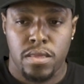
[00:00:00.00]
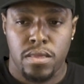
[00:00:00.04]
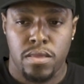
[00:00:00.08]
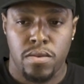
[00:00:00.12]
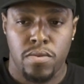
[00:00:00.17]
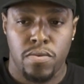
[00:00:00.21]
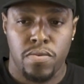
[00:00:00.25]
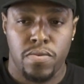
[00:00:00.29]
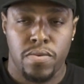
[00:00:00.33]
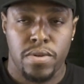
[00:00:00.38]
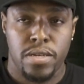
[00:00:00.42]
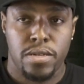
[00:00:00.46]
the
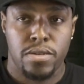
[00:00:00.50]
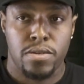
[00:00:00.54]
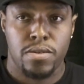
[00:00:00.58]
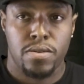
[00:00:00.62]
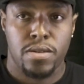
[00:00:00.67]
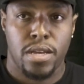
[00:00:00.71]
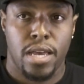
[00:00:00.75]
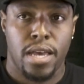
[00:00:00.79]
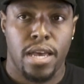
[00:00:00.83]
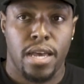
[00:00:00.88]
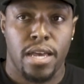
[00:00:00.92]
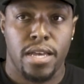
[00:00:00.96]
real
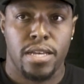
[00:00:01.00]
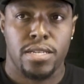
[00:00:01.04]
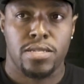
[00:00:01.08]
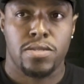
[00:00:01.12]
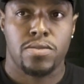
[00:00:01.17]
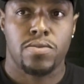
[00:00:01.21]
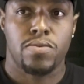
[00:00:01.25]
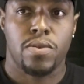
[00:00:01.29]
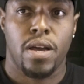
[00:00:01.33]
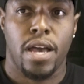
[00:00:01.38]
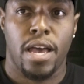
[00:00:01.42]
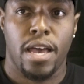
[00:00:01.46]
guys
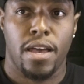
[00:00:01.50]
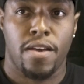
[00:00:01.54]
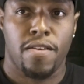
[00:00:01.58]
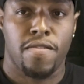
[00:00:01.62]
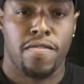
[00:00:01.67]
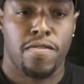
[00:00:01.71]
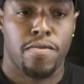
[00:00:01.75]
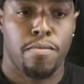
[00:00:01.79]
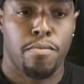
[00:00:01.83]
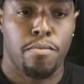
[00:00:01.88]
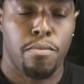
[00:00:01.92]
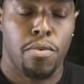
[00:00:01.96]
who
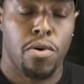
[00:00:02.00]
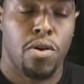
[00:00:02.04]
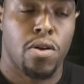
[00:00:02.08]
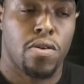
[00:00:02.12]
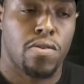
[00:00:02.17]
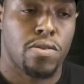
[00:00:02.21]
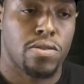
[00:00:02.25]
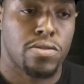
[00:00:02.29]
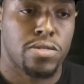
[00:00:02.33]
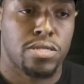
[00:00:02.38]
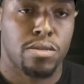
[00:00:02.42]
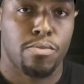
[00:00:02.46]
have
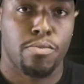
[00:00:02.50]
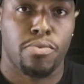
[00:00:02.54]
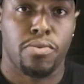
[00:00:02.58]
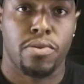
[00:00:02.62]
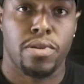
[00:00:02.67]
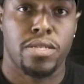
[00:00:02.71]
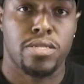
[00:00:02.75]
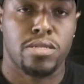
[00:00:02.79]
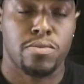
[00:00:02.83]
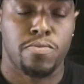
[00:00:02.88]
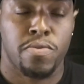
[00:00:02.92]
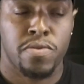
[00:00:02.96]
morals and
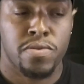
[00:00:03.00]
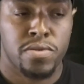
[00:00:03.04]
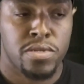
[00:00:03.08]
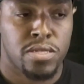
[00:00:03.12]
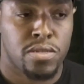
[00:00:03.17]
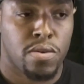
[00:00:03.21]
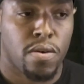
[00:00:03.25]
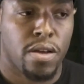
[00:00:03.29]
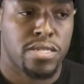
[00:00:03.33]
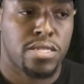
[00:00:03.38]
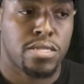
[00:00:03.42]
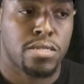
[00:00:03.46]
principles.
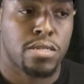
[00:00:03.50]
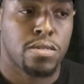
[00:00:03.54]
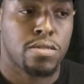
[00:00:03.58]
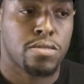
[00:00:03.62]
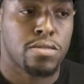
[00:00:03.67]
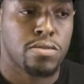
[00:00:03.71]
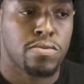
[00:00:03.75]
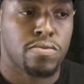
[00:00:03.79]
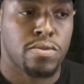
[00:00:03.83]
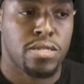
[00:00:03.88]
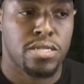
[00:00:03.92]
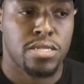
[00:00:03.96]
So I
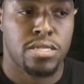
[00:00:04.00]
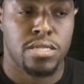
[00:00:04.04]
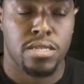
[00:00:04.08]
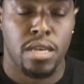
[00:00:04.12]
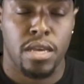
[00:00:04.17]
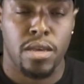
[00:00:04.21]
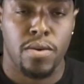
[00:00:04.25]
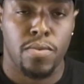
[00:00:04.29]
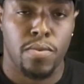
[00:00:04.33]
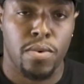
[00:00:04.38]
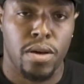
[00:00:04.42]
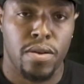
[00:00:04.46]
chose real
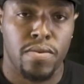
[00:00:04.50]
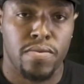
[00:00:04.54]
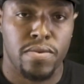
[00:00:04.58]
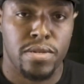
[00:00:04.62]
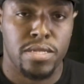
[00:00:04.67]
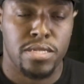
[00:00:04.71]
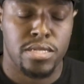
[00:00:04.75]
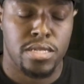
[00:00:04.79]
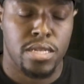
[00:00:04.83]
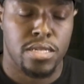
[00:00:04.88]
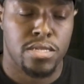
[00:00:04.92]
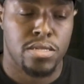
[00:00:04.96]
estate. One
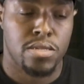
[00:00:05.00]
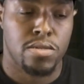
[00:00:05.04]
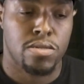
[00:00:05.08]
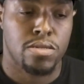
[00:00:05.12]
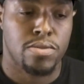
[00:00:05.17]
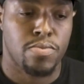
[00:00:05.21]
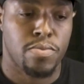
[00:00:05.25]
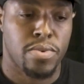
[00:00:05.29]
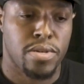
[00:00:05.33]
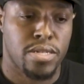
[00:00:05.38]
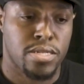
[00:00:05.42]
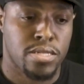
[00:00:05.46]
reason I
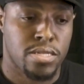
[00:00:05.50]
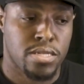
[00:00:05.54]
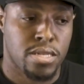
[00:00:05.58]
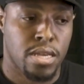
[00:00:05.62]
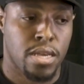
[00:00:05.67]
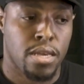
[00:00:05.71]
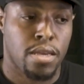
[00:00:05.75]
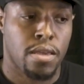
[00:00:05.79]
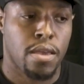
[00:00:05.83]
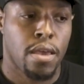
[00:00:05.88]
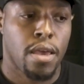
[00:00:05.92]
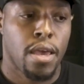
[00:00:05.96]
chose real
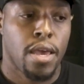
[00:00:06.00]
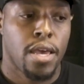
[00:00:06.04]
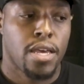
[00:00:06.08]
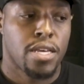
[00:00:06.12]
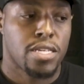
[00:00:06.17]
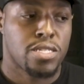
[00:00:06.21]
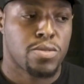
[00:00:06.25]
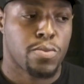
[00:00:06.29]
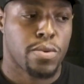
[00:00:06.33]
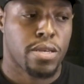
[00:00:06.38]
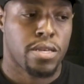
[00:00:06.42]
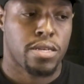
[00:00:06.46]
estate
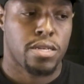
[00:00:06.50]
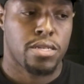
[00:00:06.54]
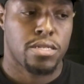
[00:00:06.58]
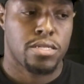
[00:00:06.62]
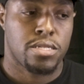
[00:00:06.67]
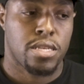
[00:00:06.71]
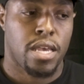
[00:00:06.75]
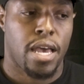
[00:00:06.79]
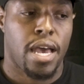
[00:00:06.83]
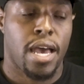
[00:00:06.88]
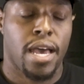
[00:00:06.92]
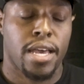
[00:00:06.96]
is
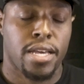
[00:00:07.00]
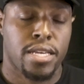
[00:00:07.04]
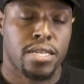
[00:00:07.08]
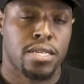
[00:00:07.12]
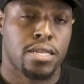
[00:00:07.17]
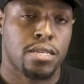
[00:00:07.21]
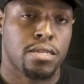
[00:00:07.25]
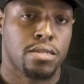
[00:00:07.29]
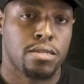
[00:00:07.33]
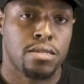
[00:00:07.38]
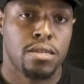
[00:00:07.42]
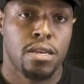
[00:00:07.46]
because I
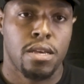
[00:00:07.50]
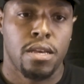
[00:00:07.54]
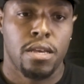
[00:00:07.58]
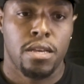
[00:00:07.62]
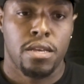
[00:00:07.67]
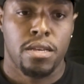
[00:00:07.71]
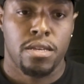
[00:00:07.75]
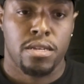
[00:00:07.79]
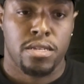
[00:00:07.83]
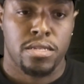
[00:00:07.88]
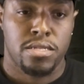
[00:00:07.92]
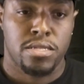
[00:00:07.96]
can
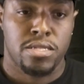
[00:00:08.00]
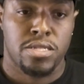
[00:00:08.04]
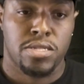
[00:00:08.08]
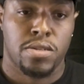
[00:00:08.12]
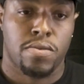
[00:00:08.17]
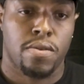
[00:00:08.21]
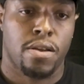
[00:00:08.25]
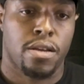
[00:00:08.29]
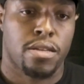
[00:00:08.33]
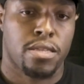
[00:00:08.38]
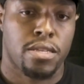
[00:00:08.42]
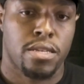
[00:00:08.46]

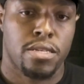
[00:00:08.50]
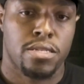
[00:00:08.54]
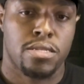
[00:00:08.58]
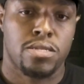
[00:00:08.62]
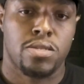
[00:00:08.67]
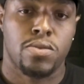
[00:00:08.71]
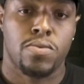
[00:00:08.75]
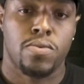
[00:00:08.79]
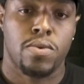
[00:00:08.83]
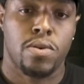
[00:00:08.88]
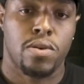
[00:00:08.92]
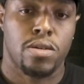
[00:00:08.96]
construct it
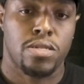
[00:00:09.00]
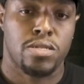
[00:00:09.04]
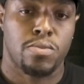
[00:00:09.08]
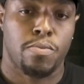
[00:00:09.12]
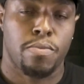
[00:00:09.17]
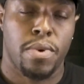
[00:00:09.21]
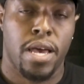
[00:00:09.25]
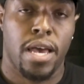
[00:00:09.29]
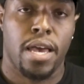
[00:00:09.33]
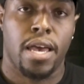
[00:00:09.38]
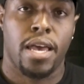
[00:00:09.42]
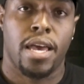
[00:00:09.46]
towards
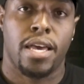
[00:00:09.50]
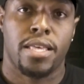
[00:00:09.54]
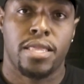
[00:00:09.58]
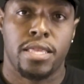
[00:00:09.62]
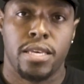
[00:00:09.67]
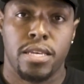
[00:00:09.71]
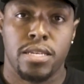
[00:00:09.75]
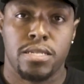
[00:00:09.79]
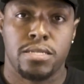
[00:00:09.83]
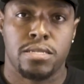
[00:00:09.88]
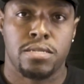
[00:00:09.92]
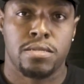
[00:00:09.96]
my
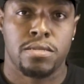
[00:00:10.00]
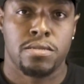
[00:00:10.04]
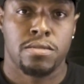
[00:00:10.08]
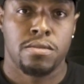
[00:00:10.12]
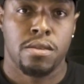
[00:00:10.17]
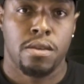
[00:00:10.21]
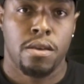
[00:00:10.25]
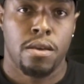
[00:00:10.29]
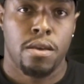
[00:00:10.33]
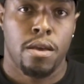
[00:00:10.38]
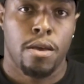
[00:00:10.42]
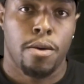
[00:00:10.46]
ethics,
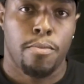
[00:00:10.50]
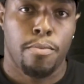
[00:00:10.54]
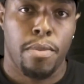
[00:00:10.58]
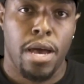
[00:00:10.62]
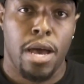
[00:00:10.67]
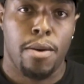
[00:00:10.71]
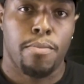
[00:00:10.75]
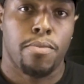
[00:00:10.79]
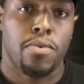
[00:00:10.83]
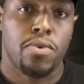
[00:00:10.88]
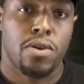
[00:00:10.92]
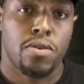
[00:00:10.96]

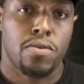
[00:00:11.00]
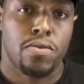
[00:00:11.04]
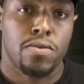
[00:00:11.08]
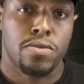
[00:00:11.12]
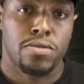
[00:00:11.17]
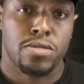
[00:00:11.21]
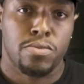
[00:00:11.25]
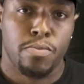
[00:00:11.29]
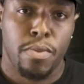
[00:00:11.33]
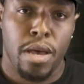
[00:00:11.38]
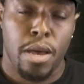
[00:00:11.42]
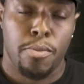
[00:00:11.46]
my
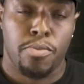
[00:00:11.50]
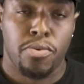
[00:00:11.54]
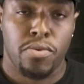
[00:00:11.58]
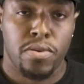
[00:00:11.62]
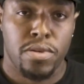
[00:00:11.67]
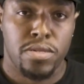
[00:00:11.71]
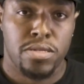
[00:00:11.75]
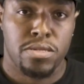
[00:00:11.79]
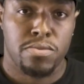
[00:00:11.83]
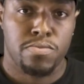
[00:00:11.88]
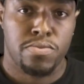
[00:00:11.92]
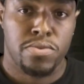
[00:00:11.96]
morals, my
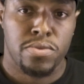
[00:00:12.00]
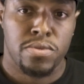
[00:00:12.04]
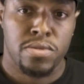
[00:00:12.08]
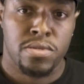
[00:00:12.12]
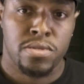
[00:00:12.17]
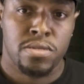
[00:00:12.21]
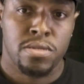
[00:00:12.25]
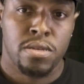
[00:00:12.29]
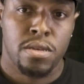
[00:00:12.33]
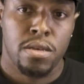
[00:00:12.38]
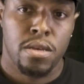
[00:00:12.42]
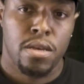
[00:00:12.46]

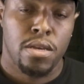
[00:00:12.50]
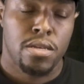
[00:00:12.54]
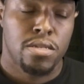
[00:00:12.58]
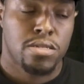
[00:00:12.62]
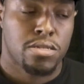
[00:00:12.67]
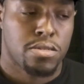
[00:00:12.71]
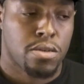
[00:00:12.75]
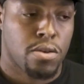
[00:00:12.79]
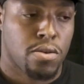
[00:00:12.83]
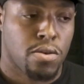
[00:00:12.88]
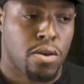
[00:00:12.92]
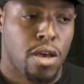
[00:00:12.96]
principles.
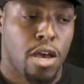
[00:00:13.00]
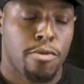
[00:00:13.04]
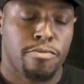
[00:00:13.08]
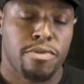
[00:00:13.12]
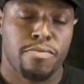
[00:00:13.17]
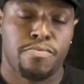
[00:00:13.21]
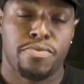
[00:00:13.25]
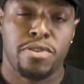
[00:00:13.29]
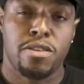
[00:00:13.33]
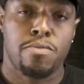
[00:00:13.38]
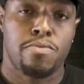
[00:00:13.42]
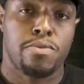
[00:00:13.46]
So I'm a
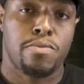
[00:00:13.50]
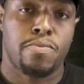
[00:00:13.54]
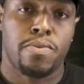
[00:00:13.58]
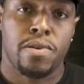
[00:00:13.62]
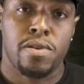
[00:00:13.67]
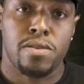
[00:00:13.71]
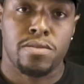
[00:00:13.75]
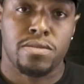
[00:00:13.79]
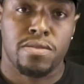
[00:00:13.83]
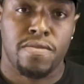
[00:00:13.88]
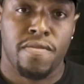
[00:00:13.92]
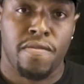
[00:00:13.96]
people
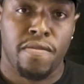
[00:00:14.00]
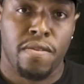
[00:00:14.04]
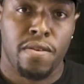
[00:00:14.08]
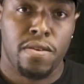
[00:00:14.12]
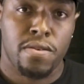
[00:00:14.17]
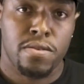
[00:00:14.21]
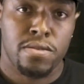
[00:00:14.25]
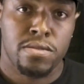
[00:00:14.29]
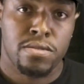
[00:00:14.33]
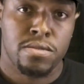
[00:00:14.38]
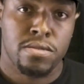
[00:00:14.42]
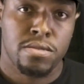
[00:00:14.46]
person
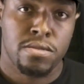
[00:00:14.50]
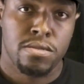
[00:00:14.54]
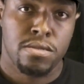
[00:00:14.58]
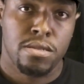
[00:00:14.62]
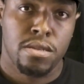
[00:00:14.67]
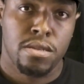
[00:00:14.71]
first,